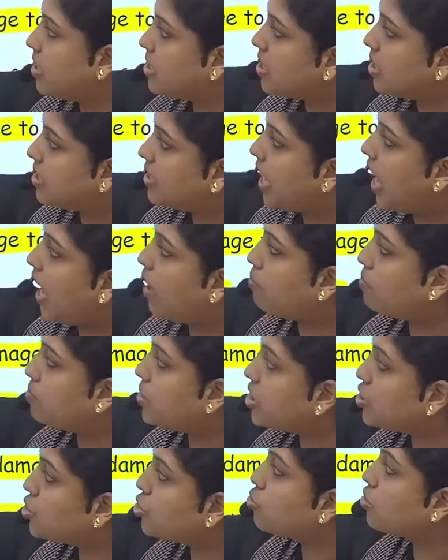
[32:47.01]

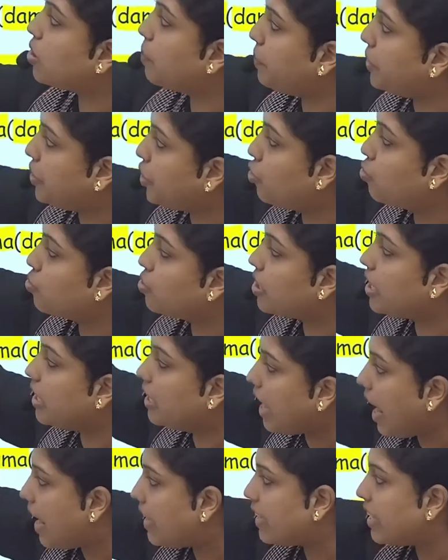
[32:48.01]
damage to the pituitary
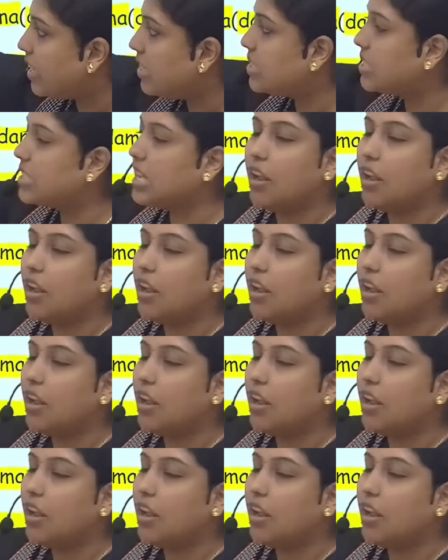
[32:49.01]
gland itself,